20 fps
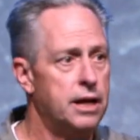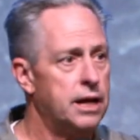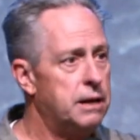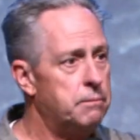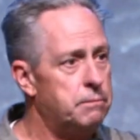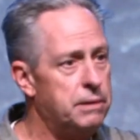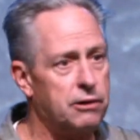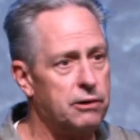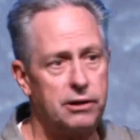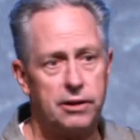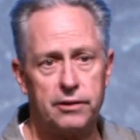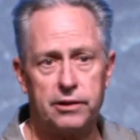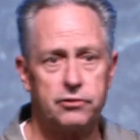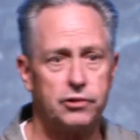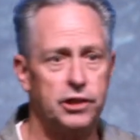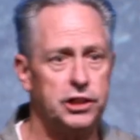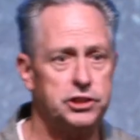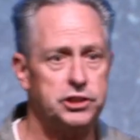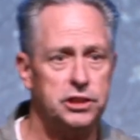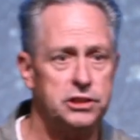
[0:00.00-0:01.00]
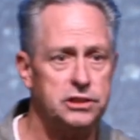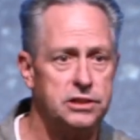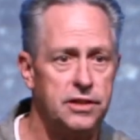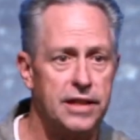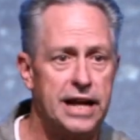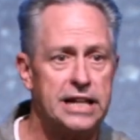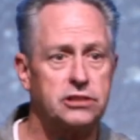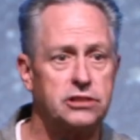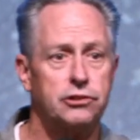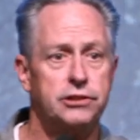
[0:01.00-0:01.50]
and be around other Christians.
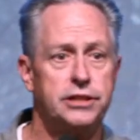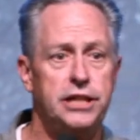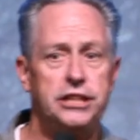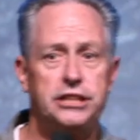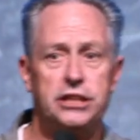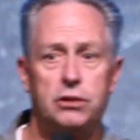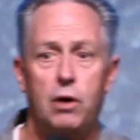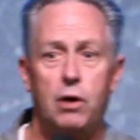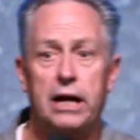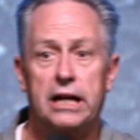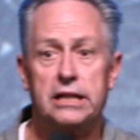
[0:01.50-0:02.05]
That's strategic. Why?